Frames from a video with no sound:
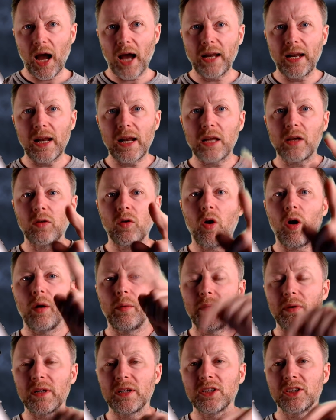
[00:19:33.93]
And then he got
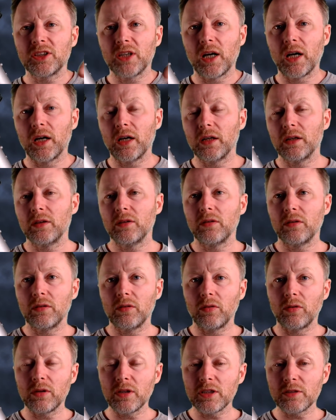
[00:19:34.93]
up and he shat
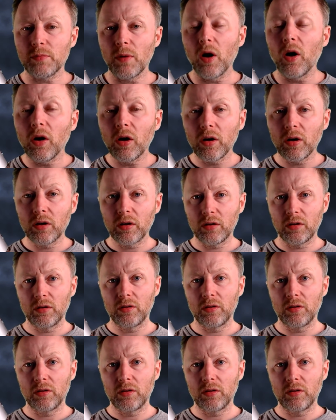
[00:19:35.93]
on his ma.